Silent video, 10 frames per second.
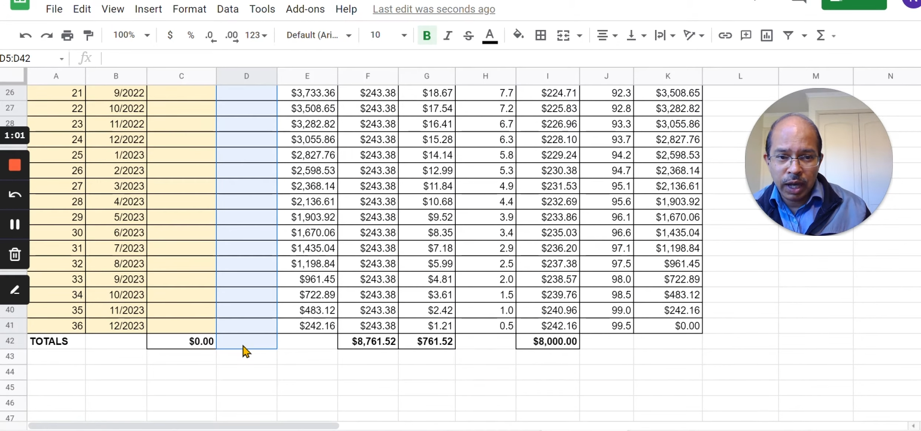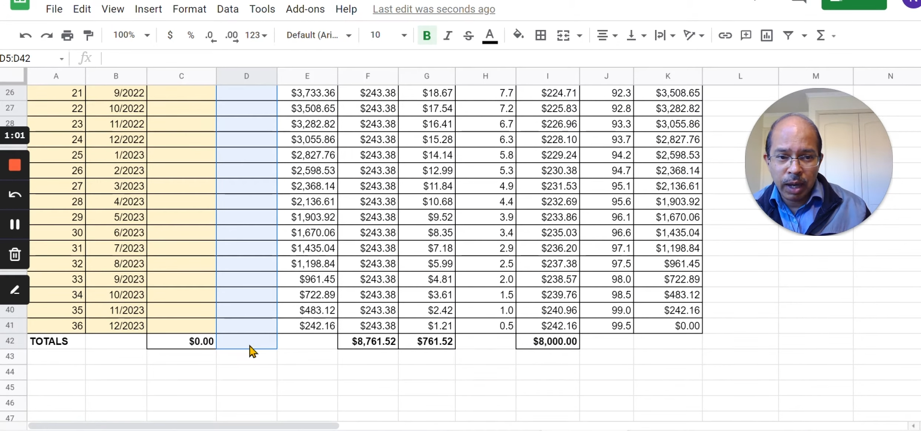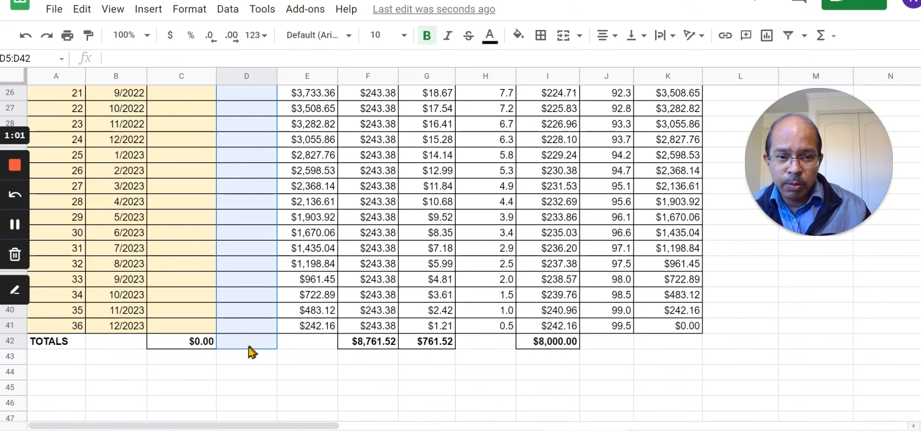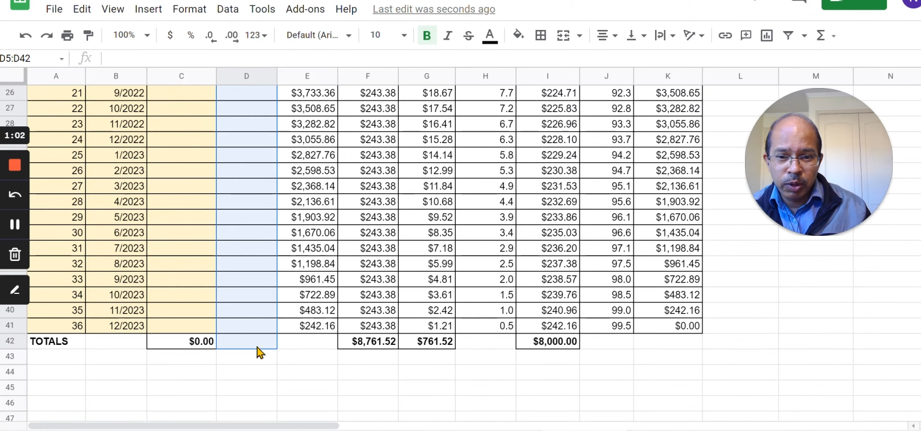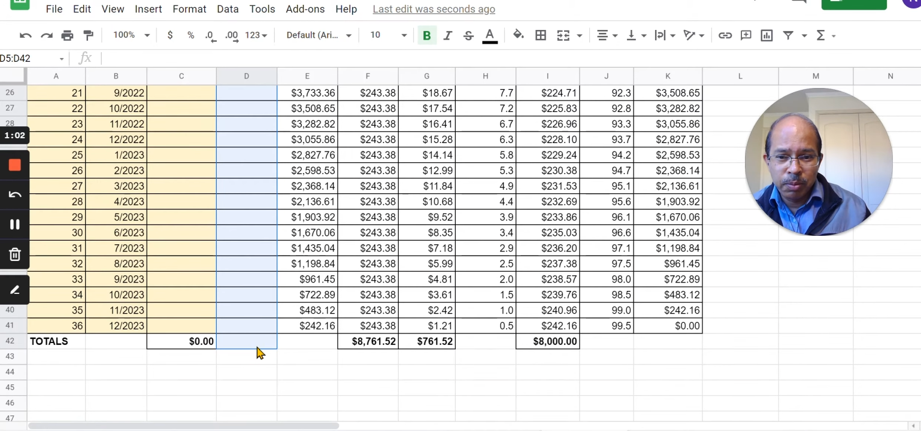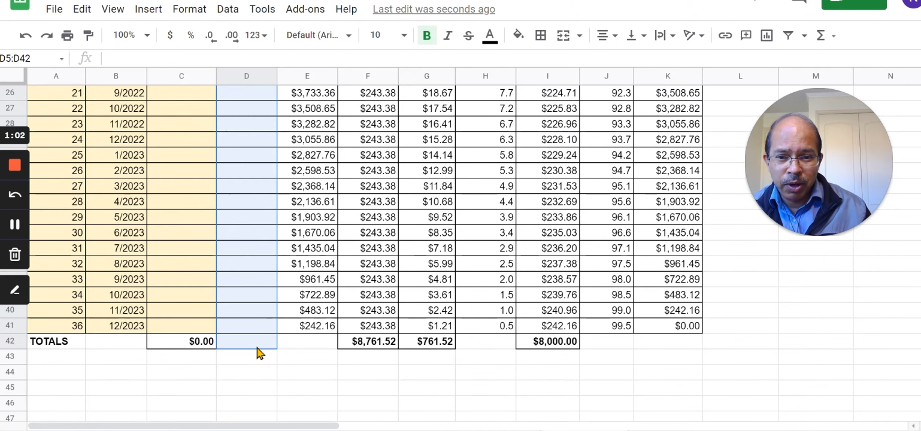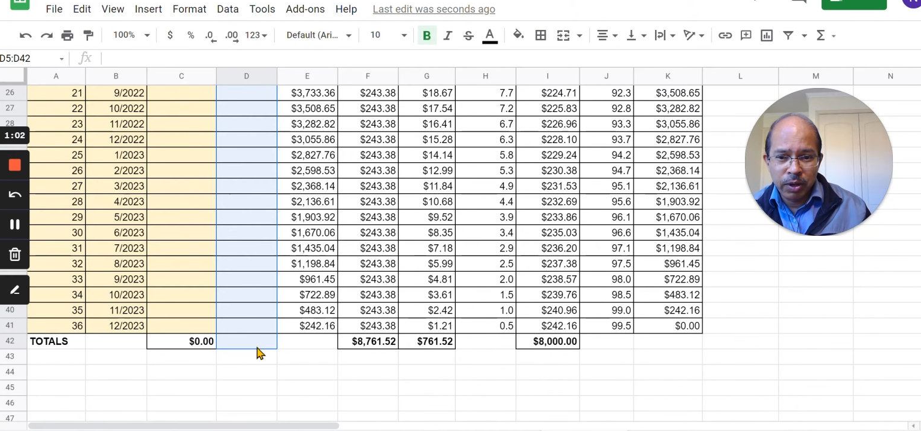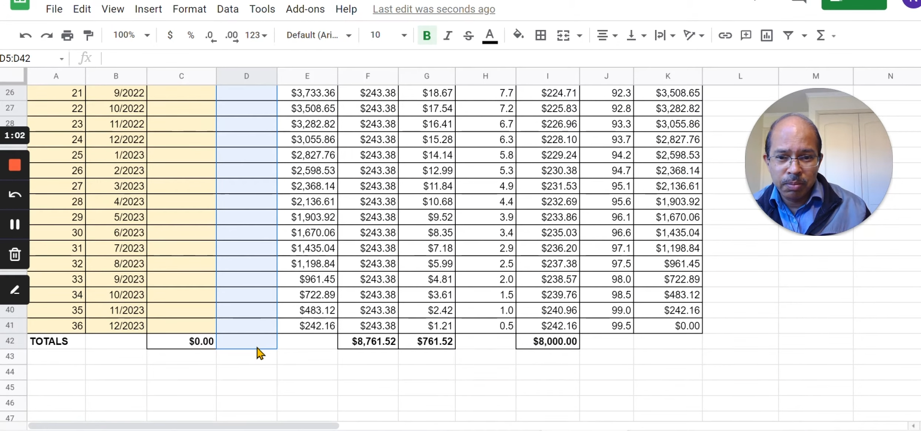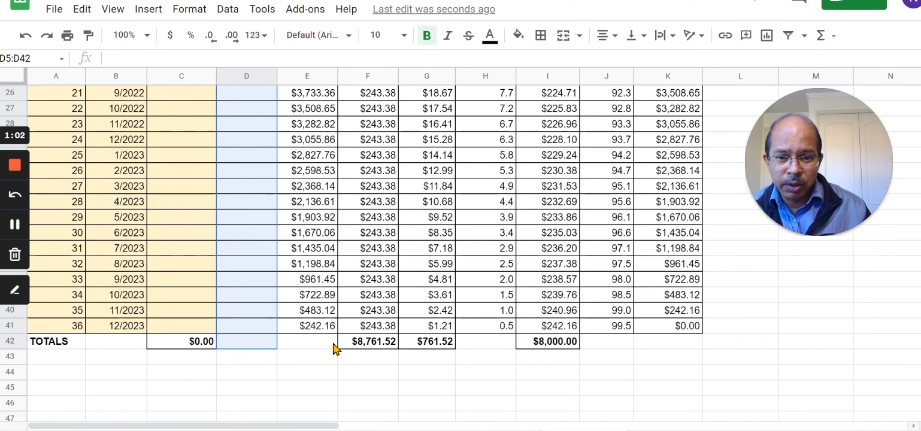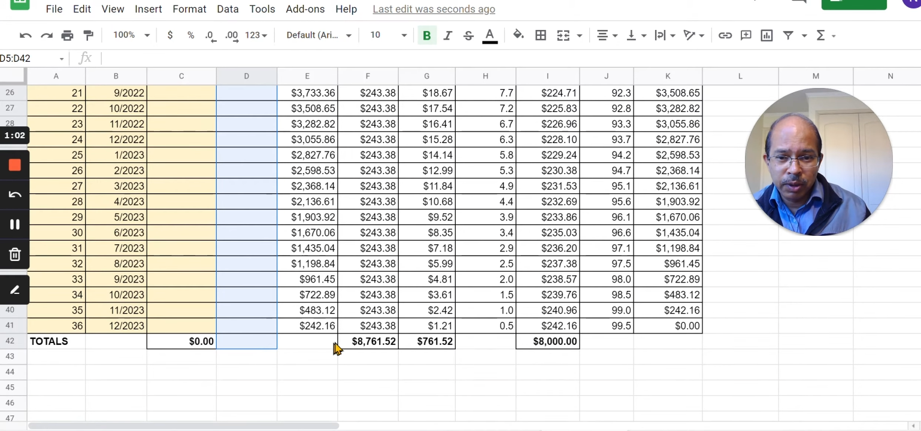up to the
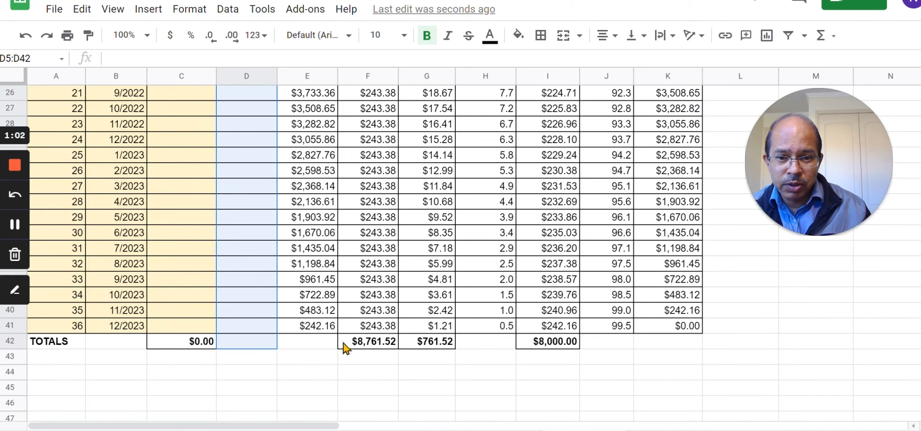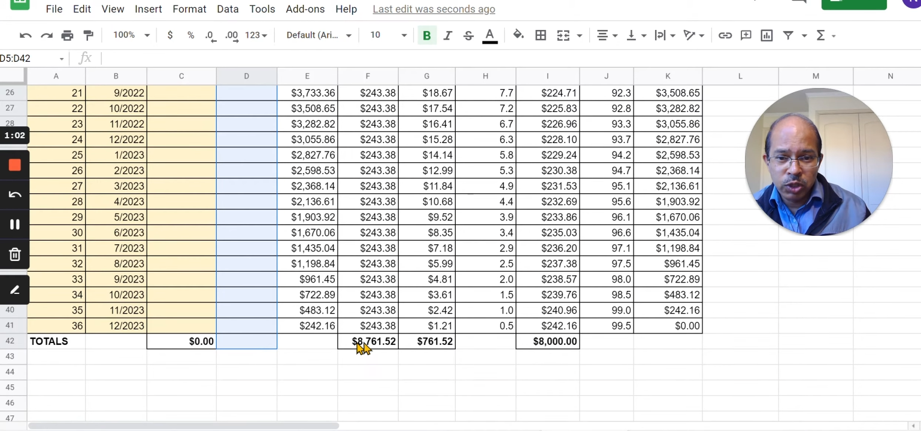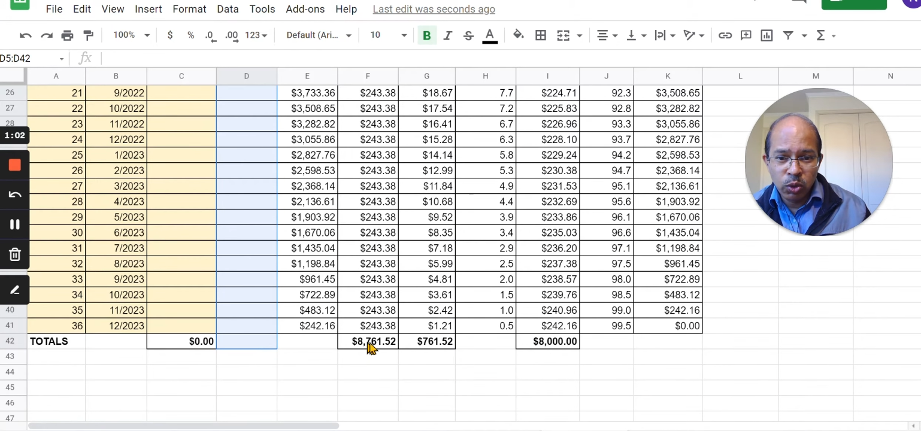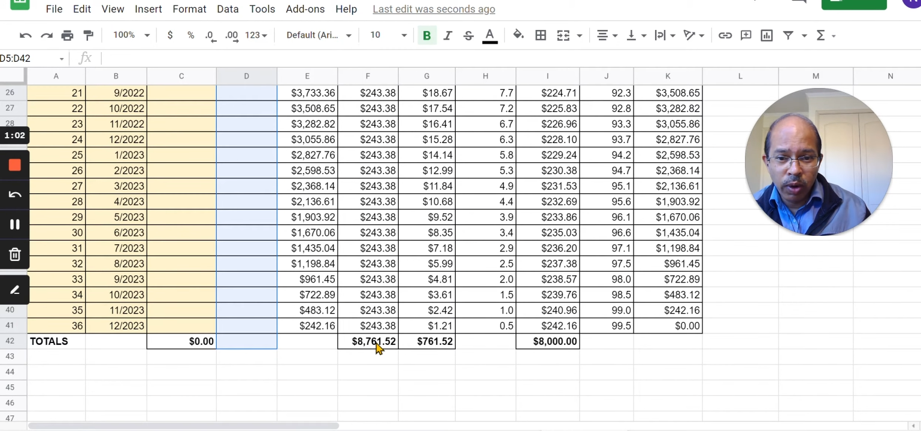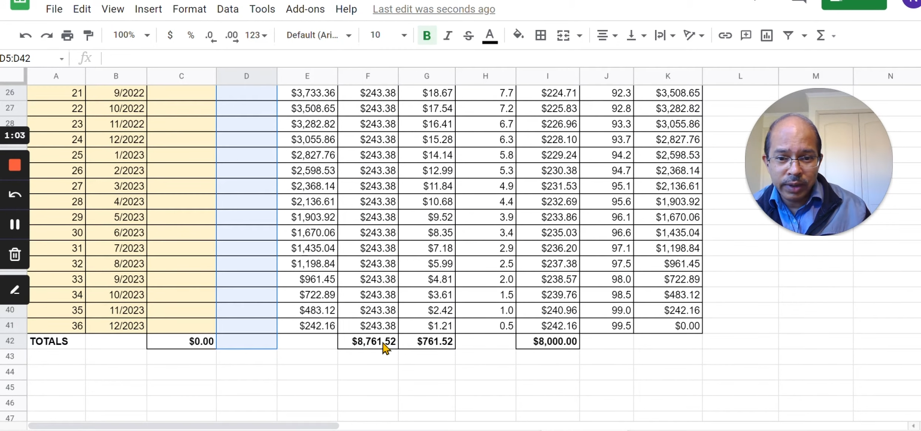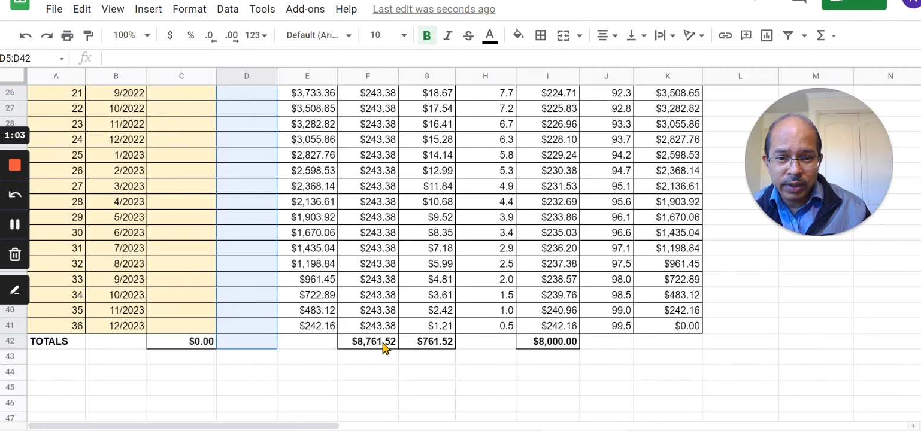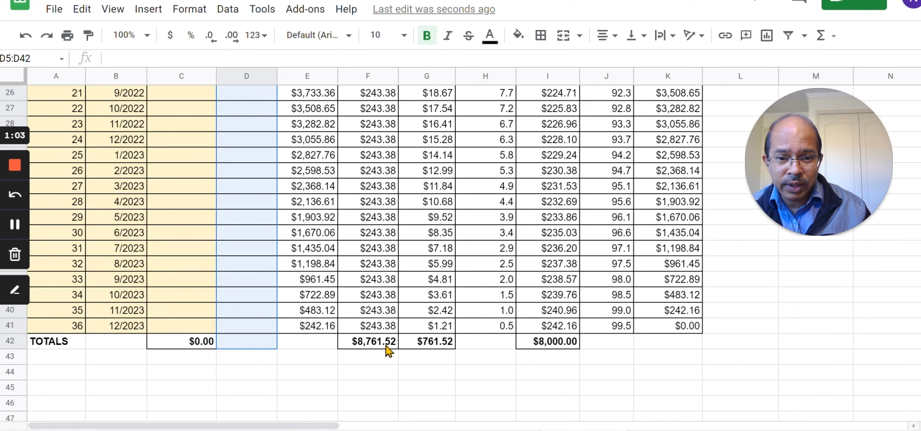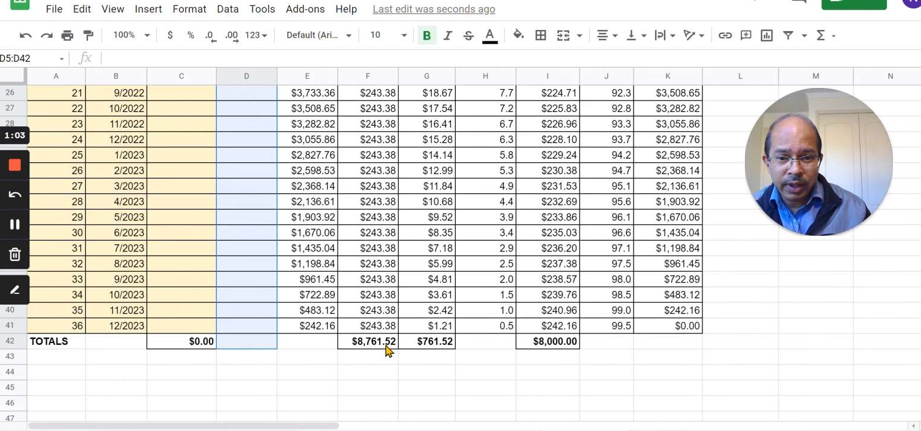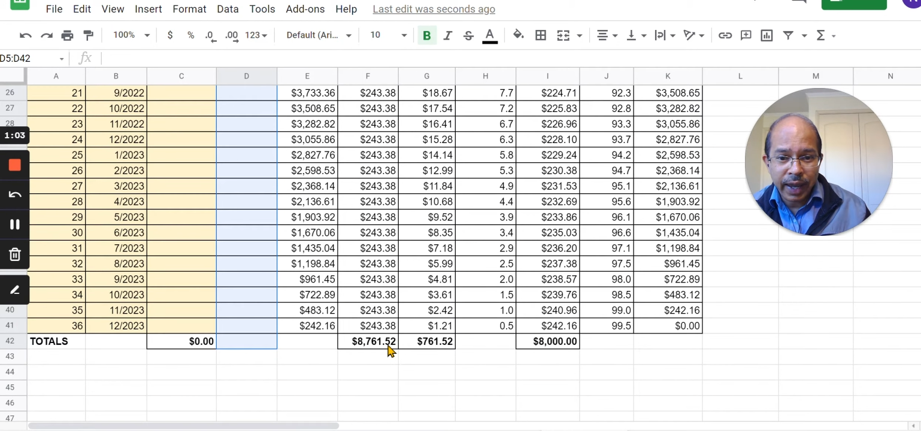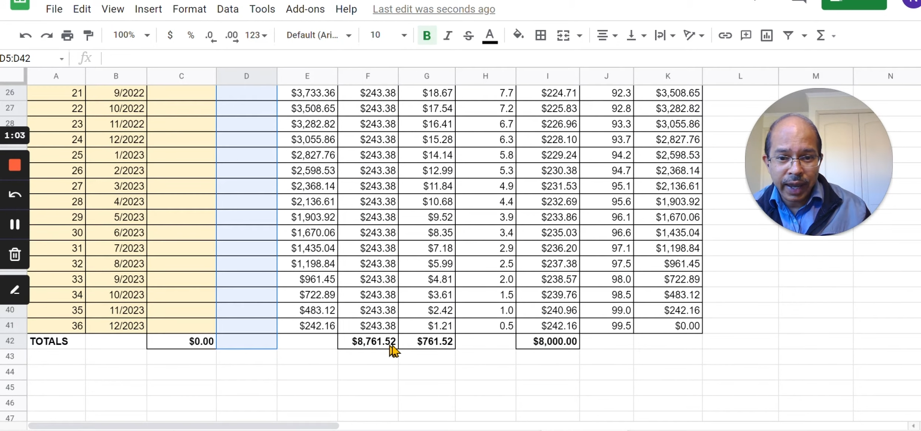bottom because you want any